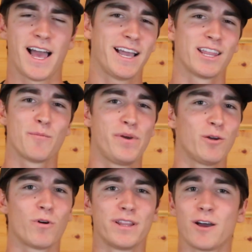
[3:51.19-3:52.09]
Again, the
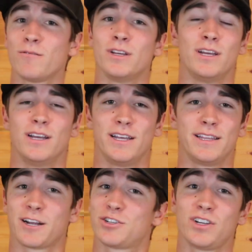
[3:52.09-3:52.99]
big one though,
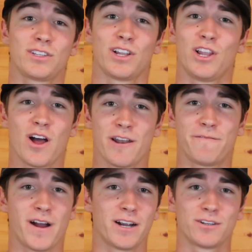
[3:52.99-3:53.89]
there's just a lot
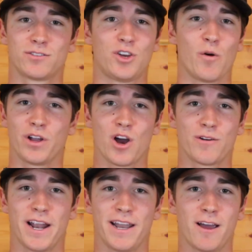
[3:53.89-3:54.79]
of fires going
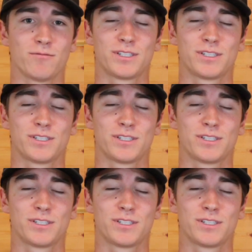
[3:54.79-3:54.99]
on right now.